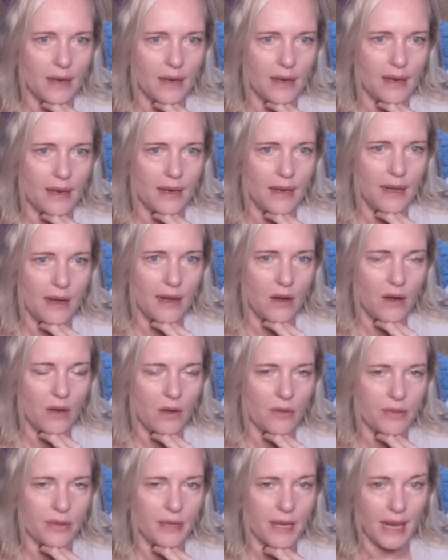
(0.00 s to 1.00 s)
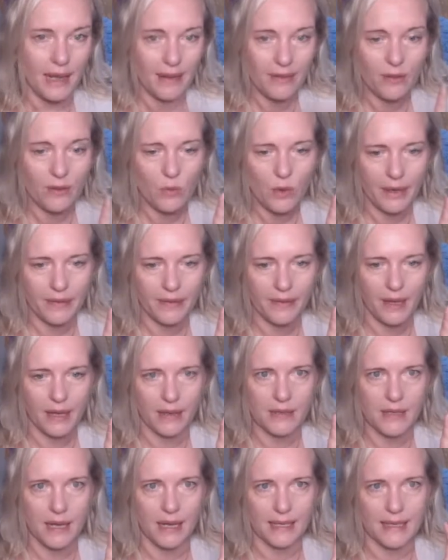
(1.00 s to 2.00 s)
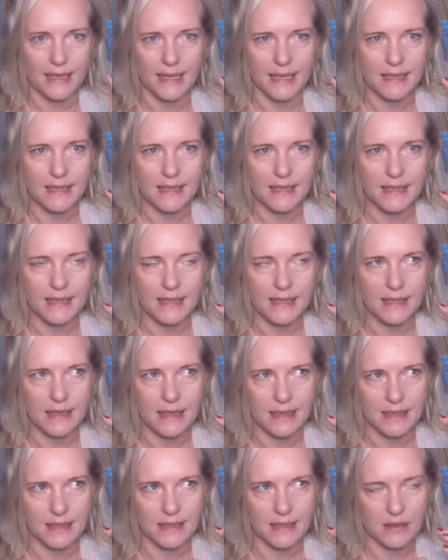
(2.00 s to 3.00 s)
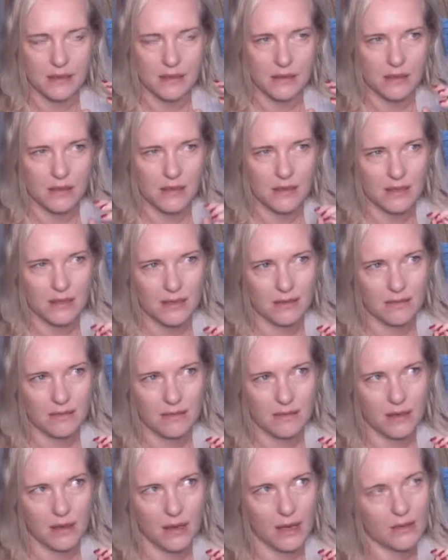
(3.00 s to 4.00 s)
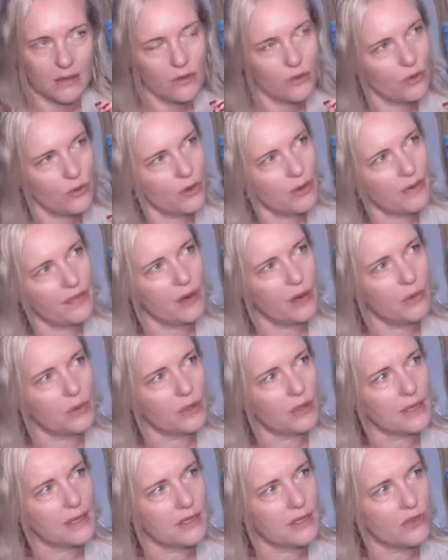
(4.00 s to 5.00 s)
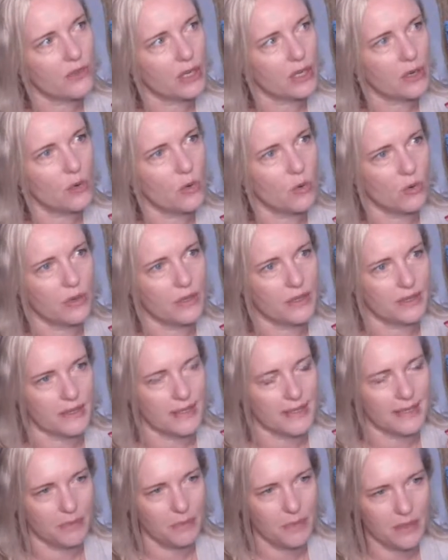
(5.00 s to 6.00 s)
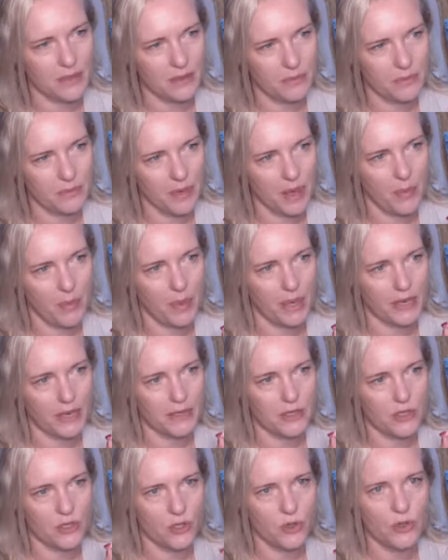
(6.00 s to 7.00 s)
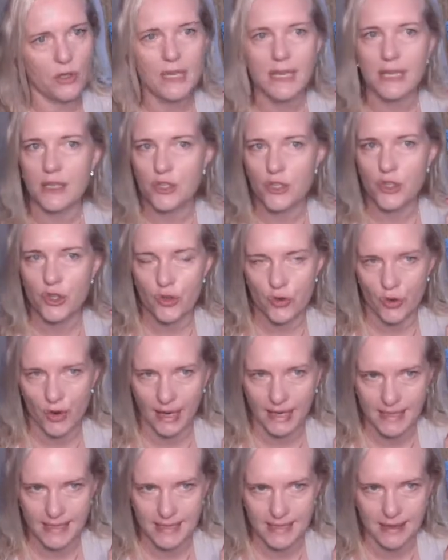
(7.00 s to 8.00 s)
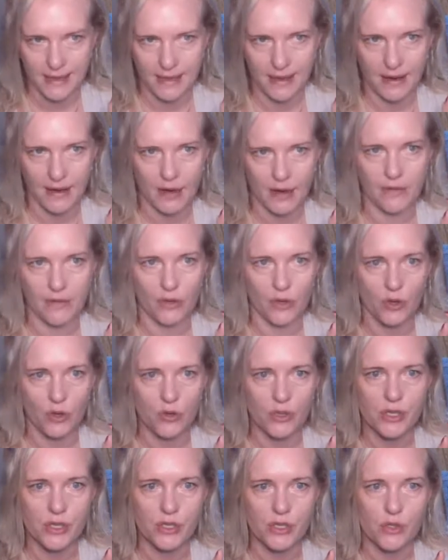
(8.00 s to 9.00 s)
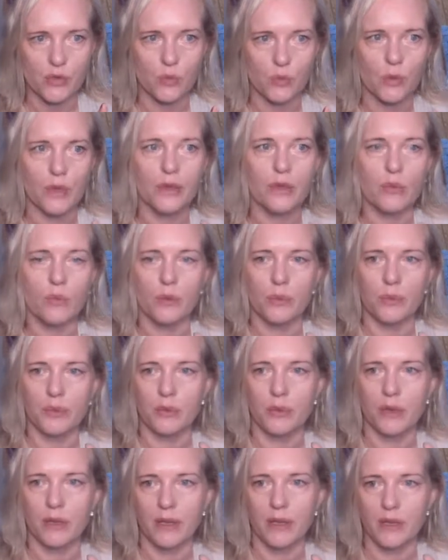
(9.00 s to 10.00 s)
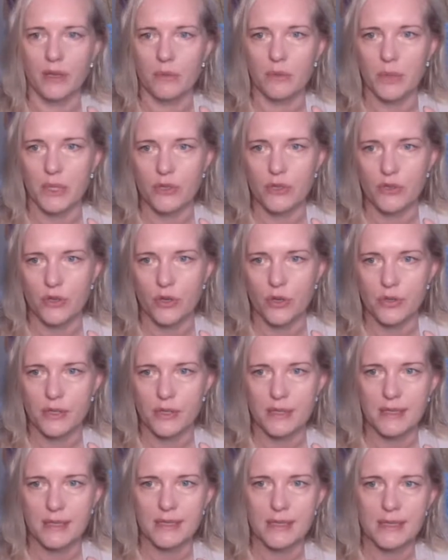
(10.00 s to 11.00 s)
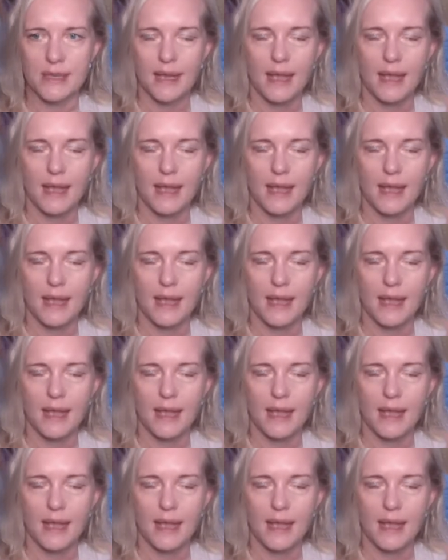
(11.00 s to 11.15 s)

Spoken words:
Now, the other one that I guess is I don't know if I would necessarily call it a symptom, but it's certainly a trait that I've noticed with women with endometriosis,